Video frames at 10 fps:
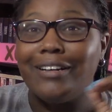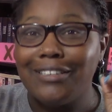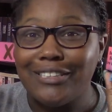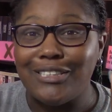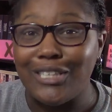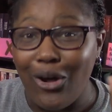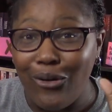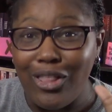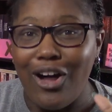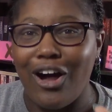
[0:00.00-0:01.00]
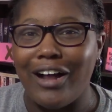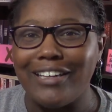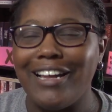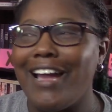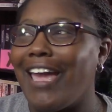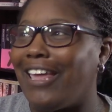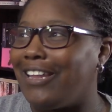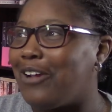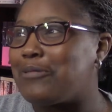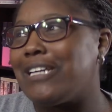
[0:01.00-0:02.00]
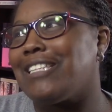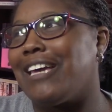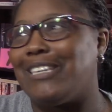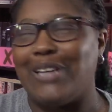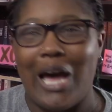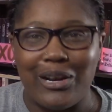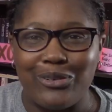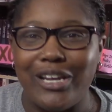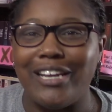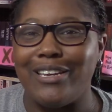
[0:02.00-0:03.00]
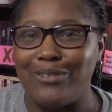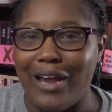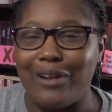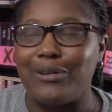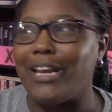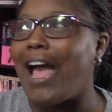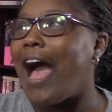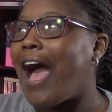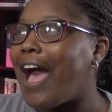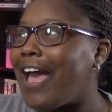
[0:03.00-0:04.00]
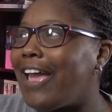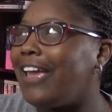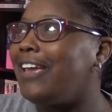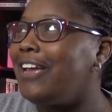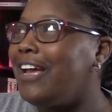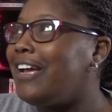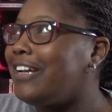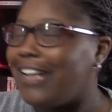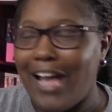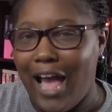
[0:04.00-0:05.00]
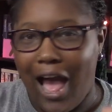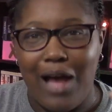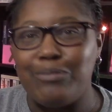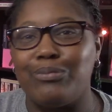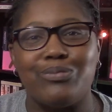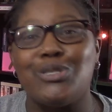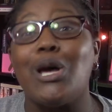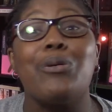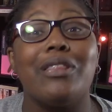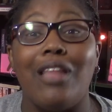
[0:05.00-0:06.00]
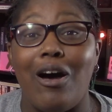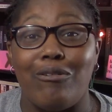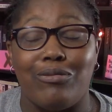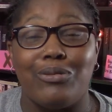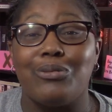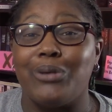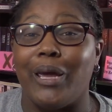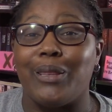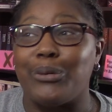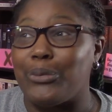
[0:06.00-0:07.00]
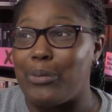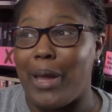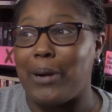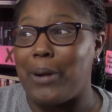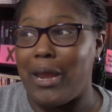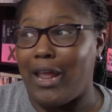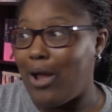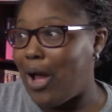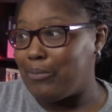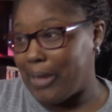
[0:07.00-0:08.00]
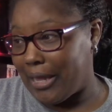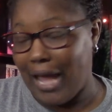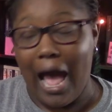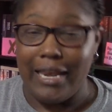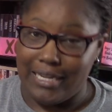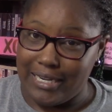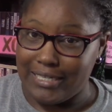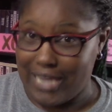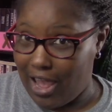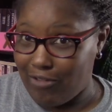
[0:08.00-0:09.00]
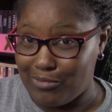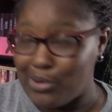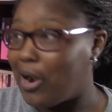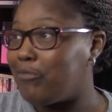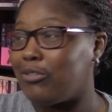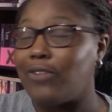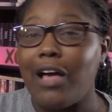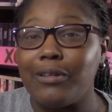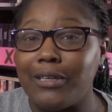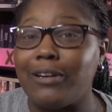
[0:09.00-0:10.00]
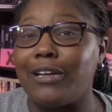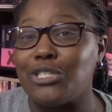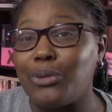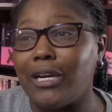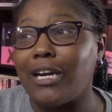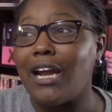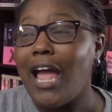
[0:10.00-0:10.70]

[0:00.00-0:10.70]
so long, and everybody's like, you gotta read it, you gotta read it. I'm so in love with Rebekah right now. I'm like, I need to have more. I've been following her on Twitter,